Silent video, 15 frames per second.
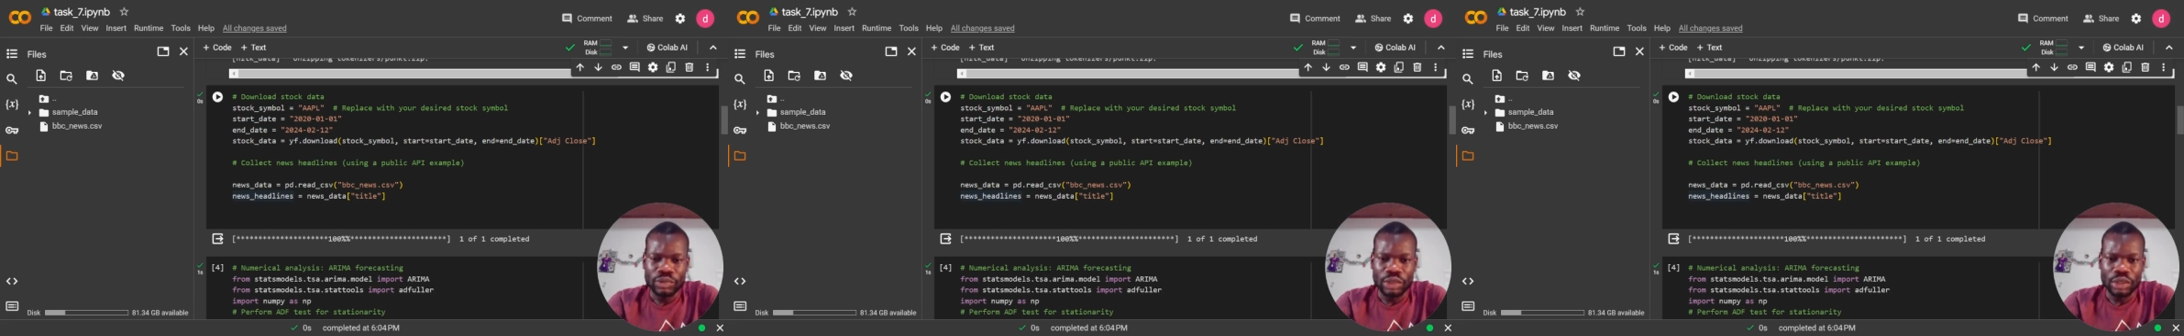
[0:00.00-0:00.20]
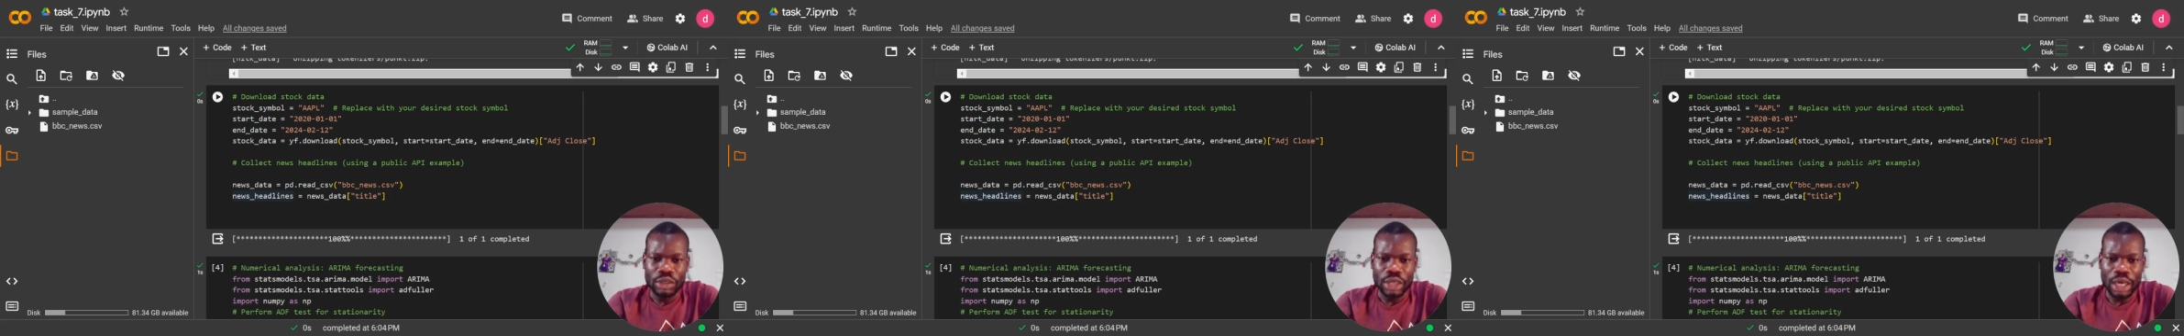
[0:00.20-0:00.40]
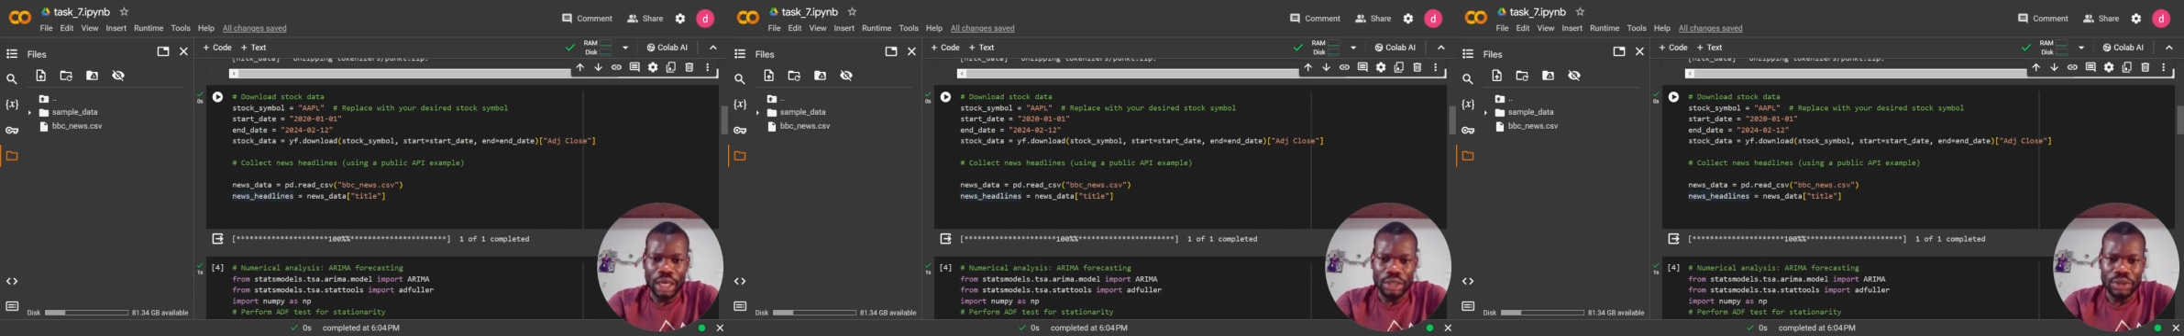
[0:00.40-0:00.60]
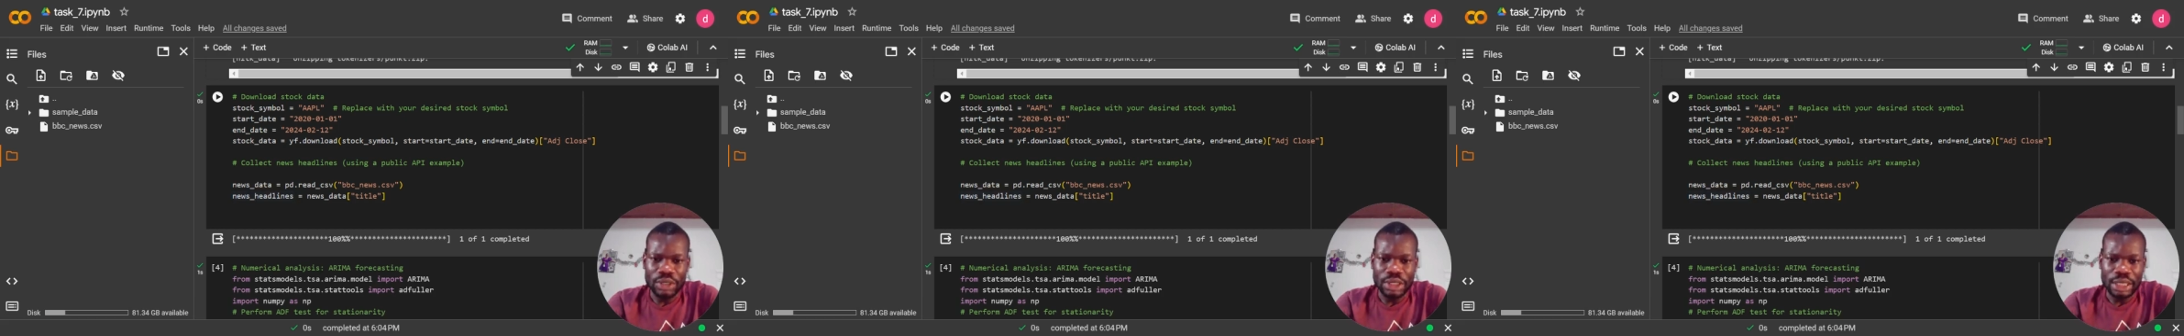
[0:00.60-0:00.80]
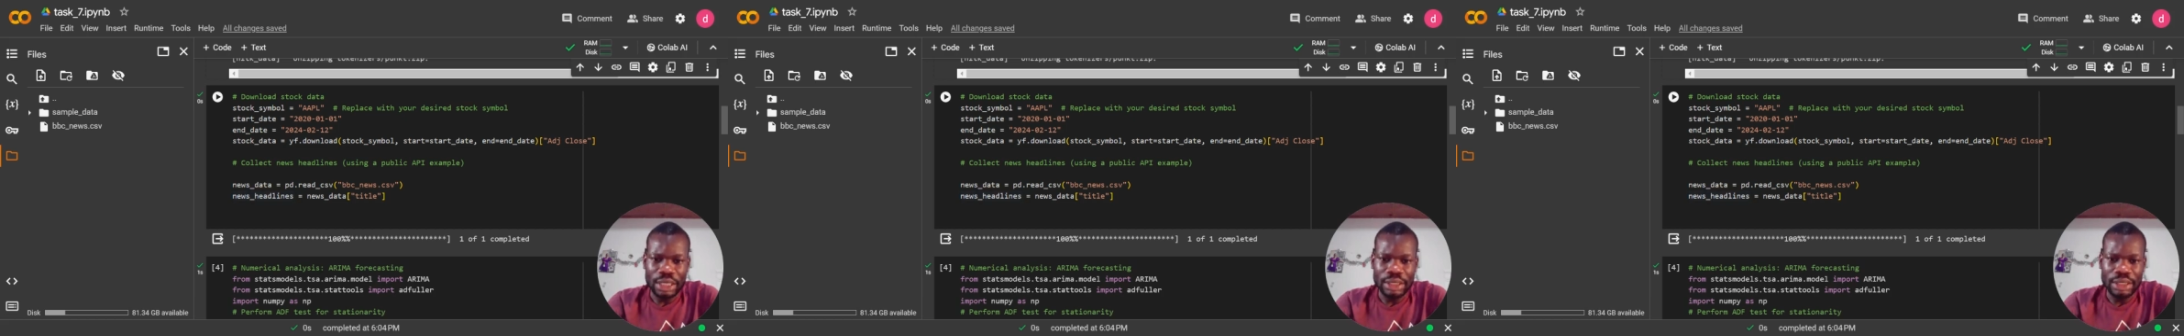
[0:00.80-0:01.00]
a cargo
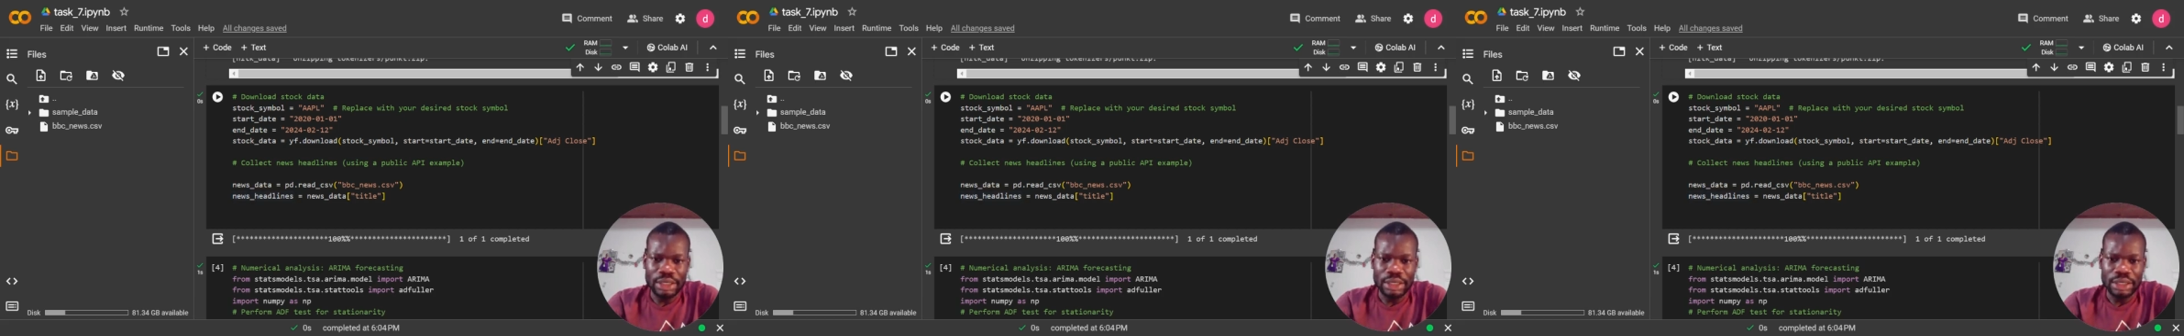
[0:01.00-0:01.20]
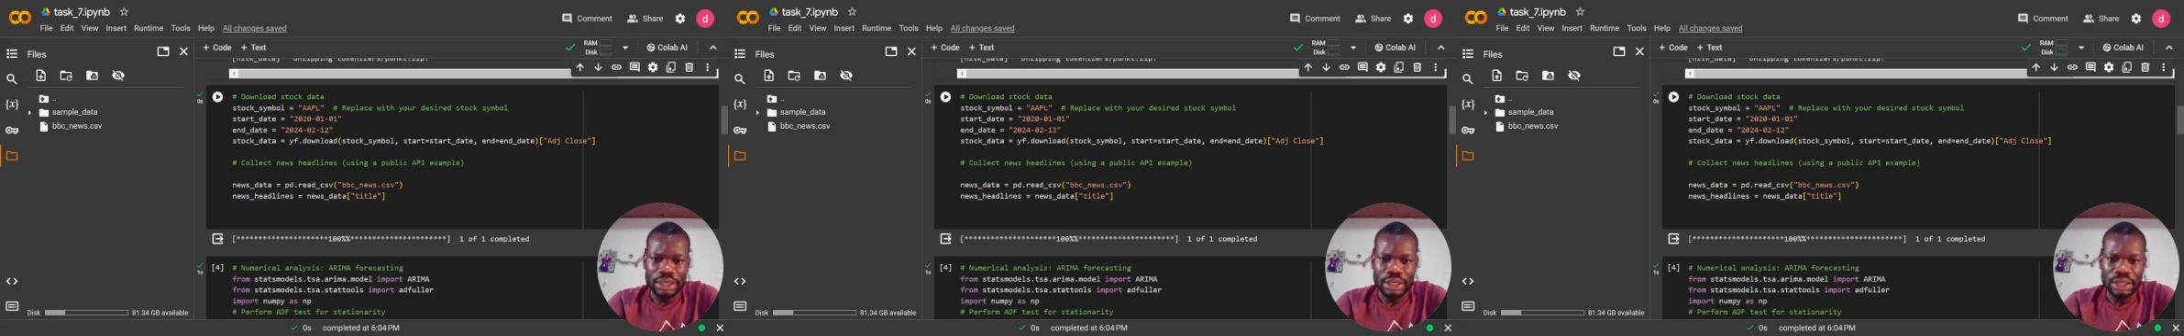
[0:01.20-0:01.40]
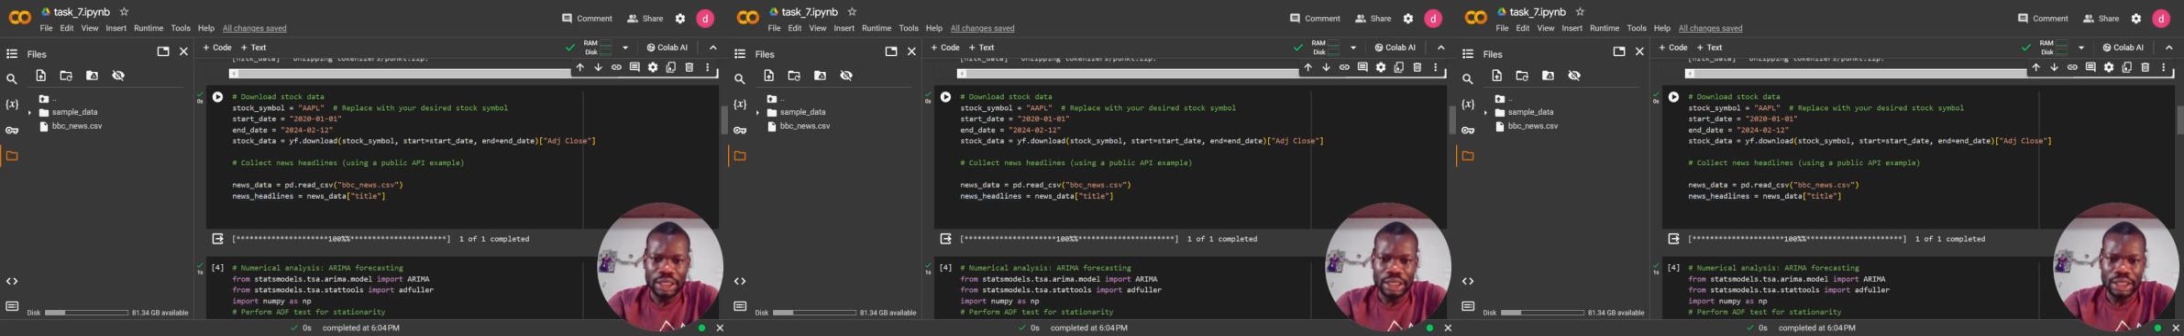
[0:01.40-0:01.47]
sites,